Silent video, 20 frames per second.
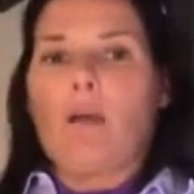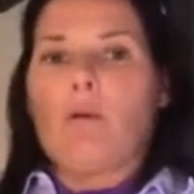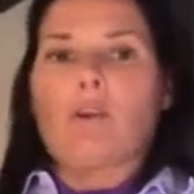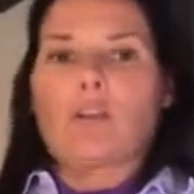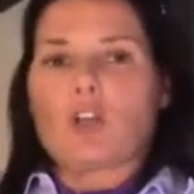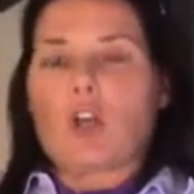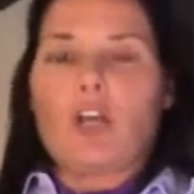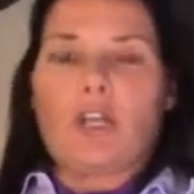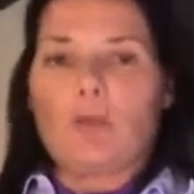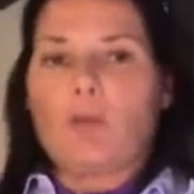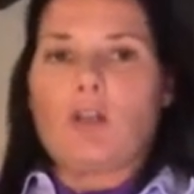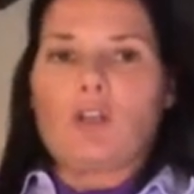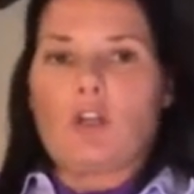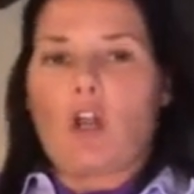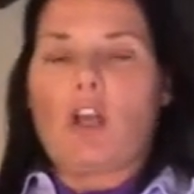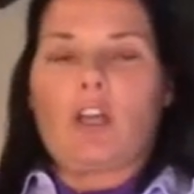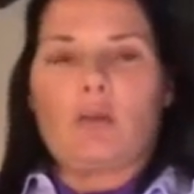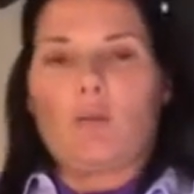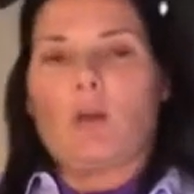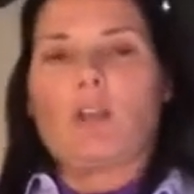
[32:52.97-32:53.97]
okay, we're trotting, we're
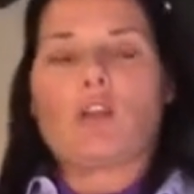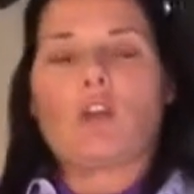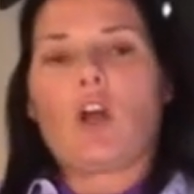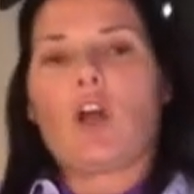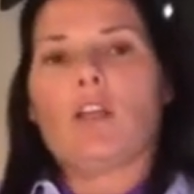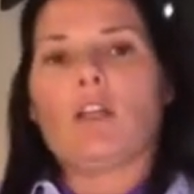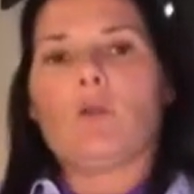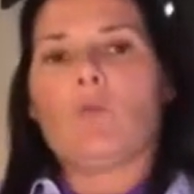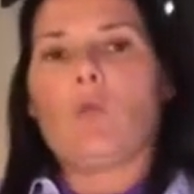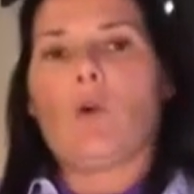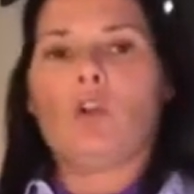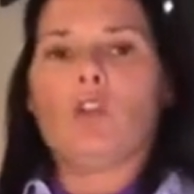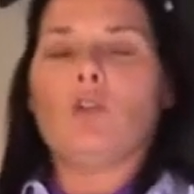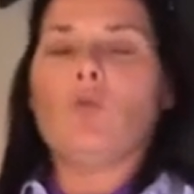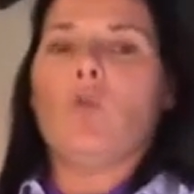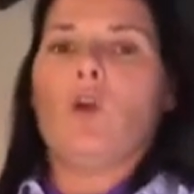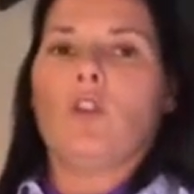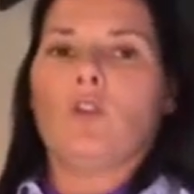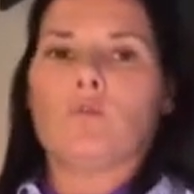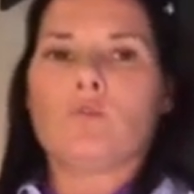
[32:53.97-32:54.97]
trotting, we're trotting. What
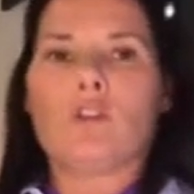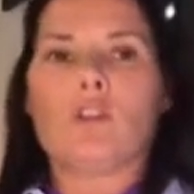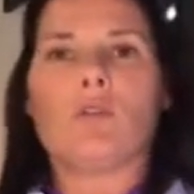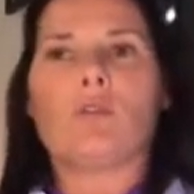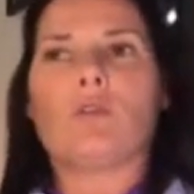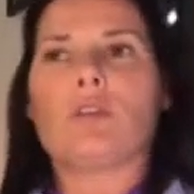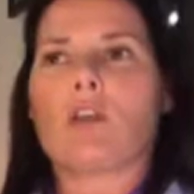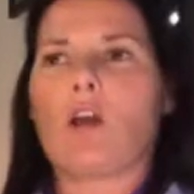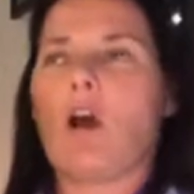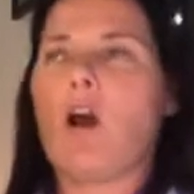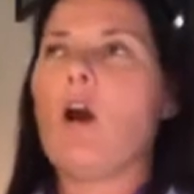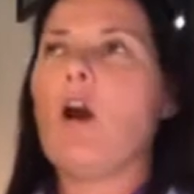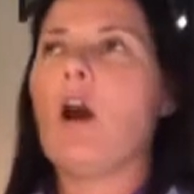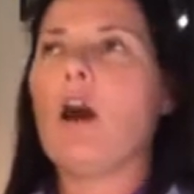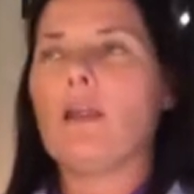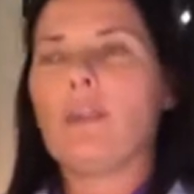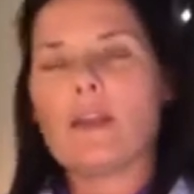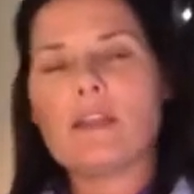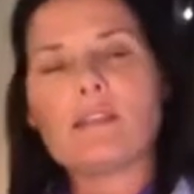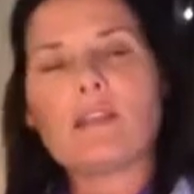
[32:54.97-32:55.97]
you want them to do is go,
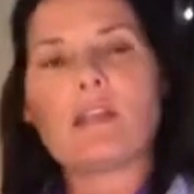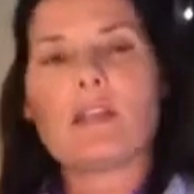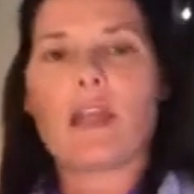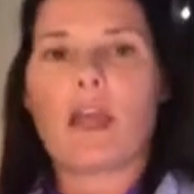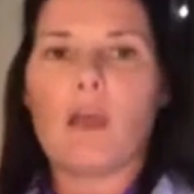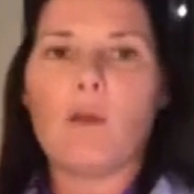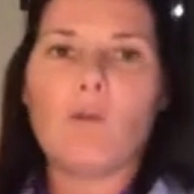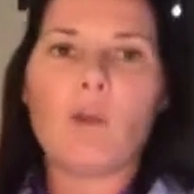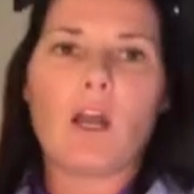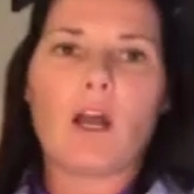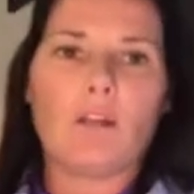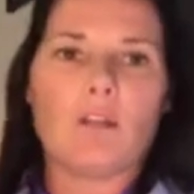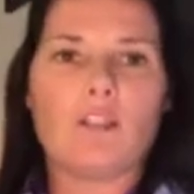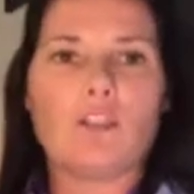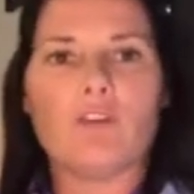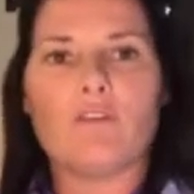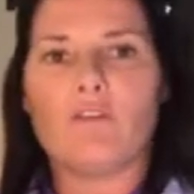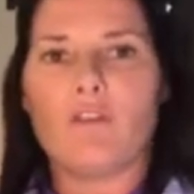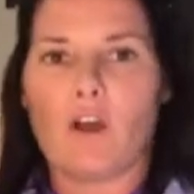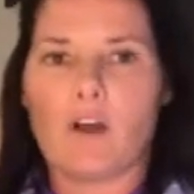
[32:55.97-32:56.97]
oh, that's okay. We only
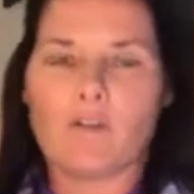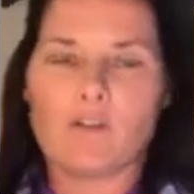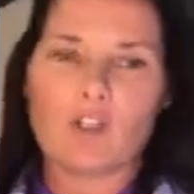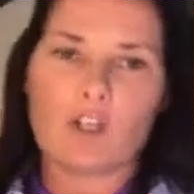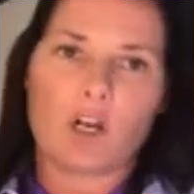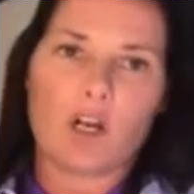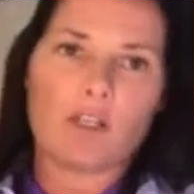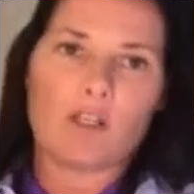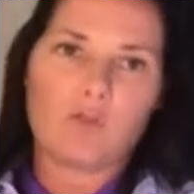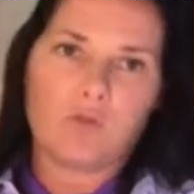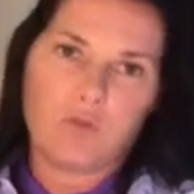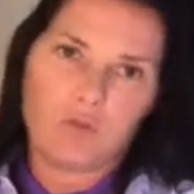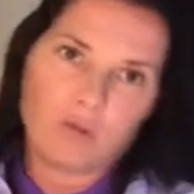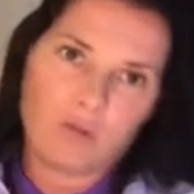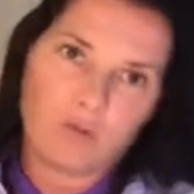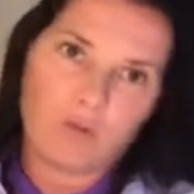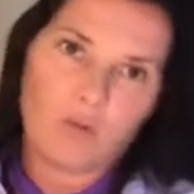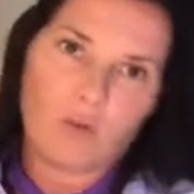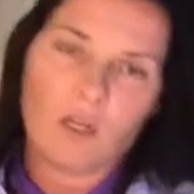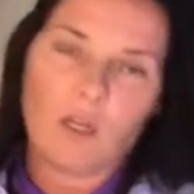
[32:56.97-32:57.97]
do five strides
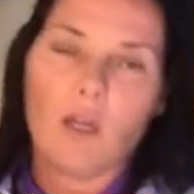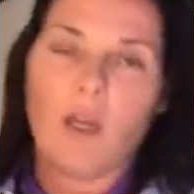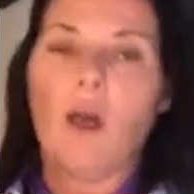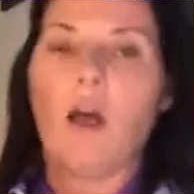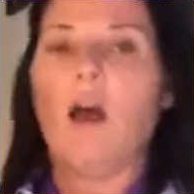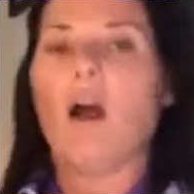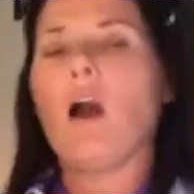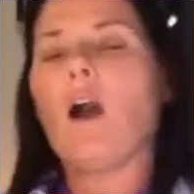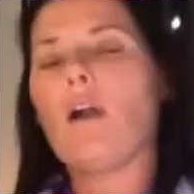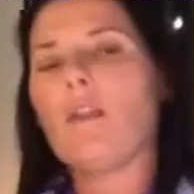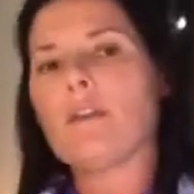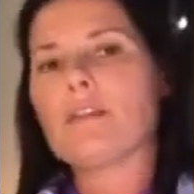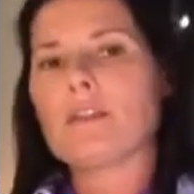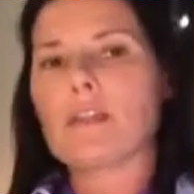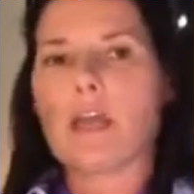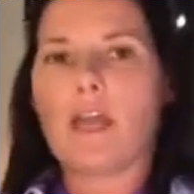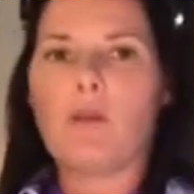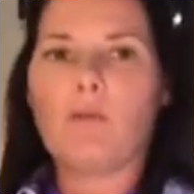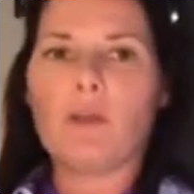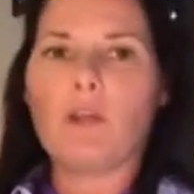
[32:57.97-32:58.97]
oh that's
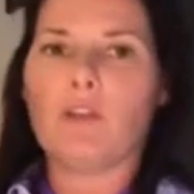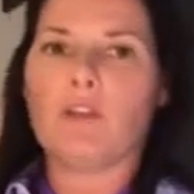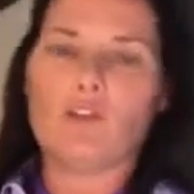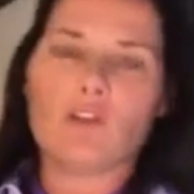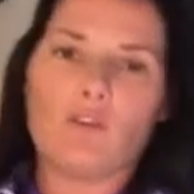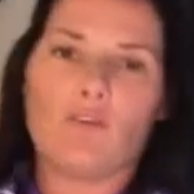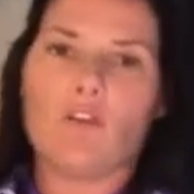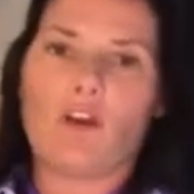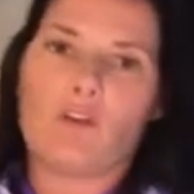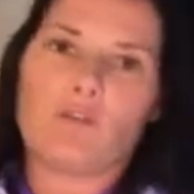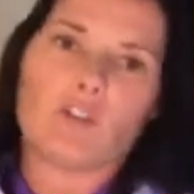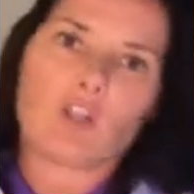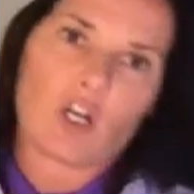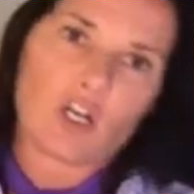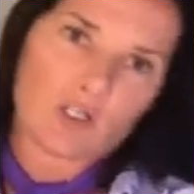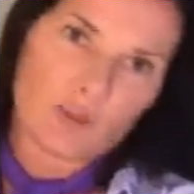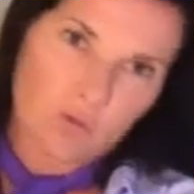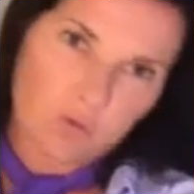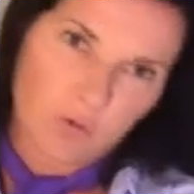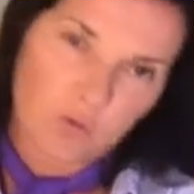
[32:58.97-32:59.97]
okay we only do five
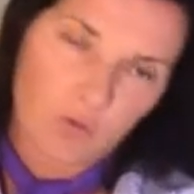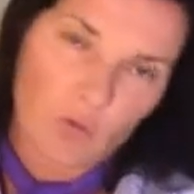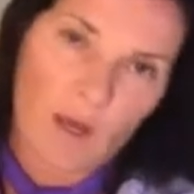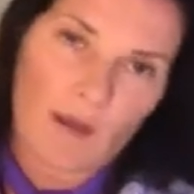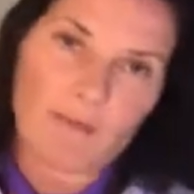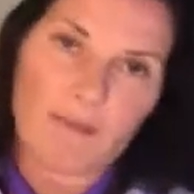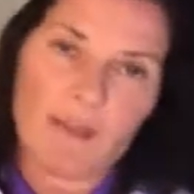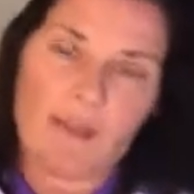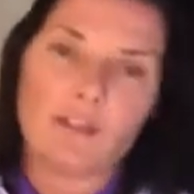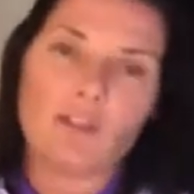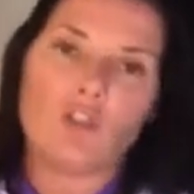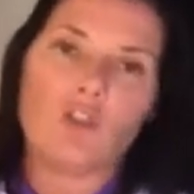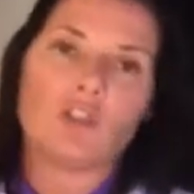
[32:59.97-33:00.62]
strides and then